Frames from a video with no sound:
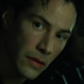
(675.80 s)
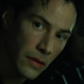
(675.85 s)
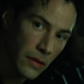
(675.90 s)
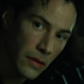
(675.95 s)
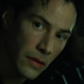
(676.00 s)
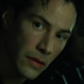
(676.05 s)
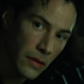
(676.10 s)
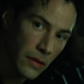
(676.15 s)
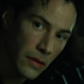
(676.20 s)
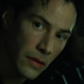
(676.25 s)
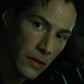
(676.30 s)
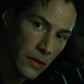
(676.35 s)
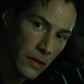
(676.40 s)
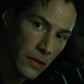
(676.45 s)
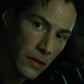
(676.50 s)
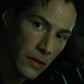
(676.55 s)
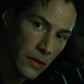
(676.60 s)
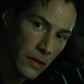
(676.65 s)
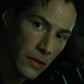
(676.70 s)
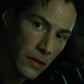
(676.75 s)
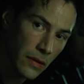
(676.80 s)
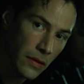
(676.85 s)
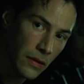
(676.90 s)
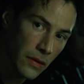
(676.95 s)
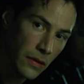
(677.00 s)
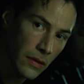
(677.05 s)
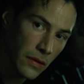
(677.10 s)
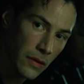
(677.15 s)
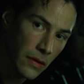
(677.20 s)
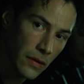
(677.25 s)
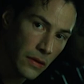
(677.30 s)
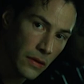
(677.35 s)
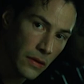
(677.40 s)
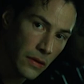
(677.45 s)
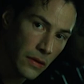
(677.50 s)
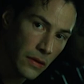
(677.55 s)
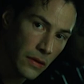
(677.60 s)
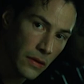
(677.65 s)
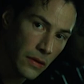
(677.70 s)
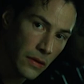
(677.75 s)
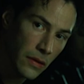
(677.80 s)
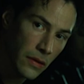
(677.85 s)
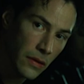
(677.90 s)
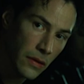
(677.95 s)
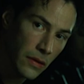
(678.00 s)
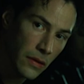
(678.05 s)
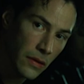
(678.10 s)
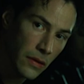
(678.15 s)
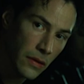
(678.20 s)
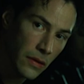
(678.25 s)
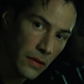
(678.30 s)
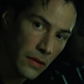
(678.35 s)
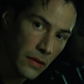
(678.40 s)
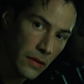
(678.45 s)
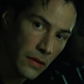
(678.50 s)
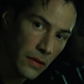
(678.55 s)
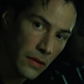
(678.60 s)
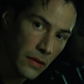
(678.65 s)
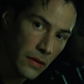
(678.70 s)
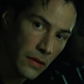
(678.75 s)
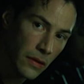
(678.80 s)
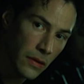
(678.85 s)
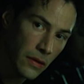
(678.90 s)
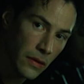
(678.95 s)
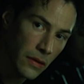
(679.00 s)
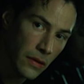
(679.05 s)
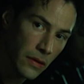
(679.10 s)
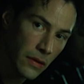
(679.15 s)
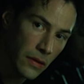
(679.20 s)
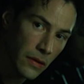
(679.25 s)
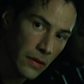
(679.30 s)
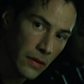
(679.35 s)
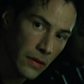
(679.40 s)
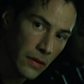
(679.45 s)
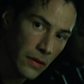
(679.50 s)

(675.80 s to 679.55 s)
(no lip movement)